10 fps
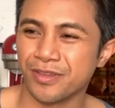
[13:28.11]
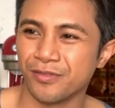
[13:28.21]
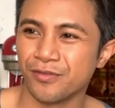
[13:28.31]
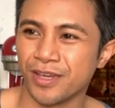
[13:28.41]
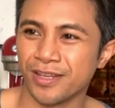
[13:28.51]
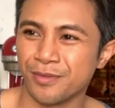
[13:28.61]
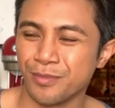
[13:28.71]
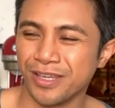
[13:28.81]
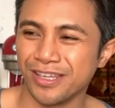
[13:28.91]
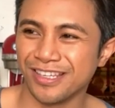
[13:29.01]

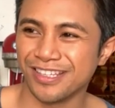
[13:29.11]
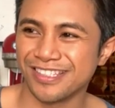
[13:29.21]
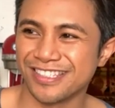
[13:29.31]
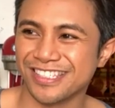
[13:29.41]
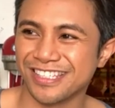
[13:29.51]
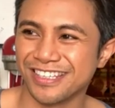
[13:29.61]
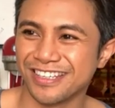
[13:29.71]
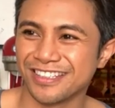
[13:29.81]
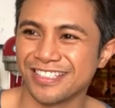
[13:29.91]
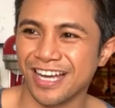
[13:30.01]
Vietnamese,
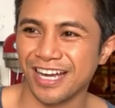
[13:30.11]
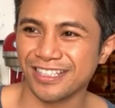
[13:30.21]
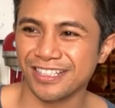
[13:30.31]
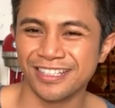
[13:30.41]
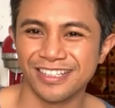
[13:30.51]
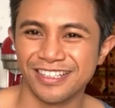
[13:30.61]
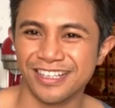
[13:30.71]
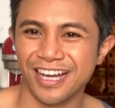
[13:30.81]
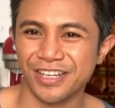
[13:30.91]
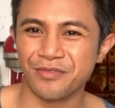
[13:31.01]
Thai
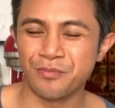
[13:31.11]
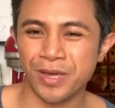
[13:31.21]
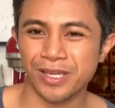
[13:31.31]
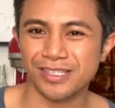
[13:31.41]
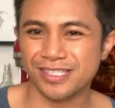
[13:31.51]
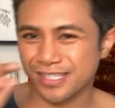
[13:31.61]
kind of mix.